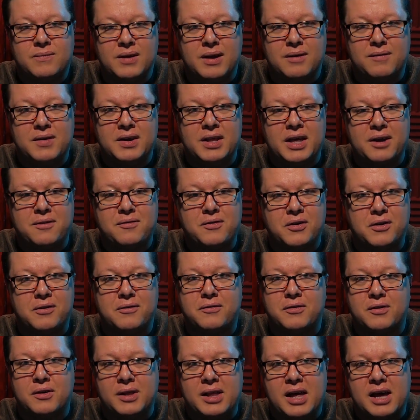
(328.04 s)
I feel like for
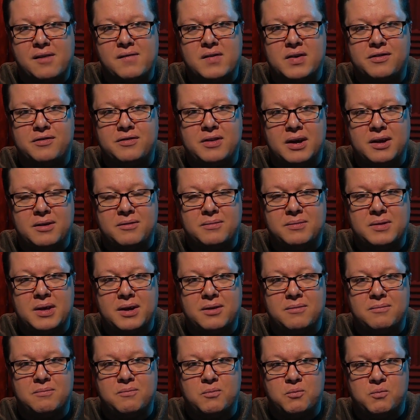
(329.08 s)
a lot of us
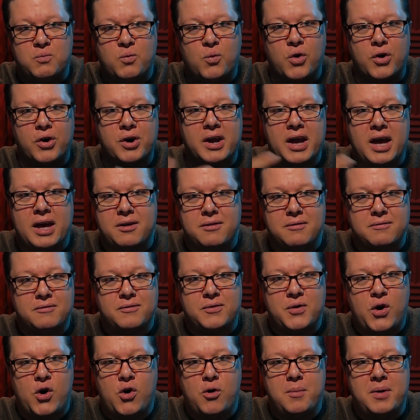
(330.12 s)
that work out of
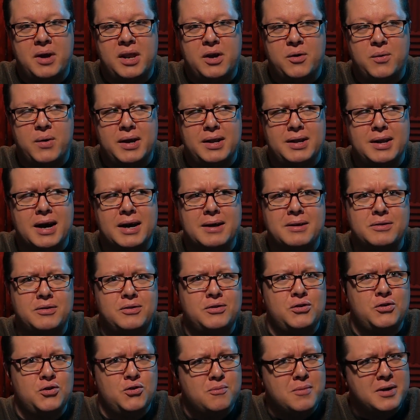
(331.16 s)
home anyway, not
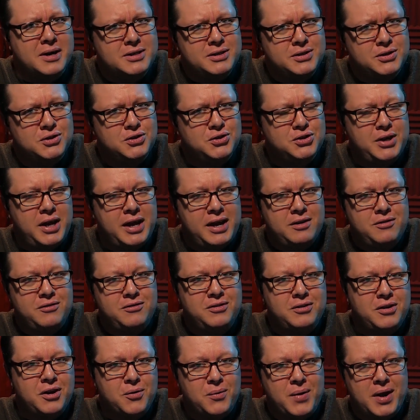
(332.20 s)
too much has
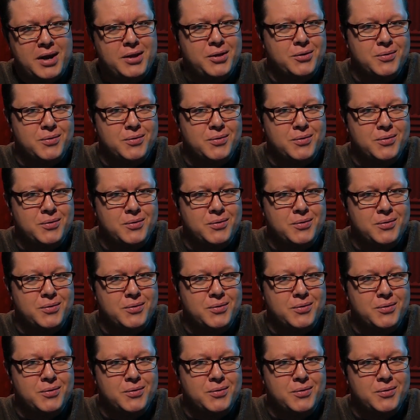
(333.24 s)
changed in our regular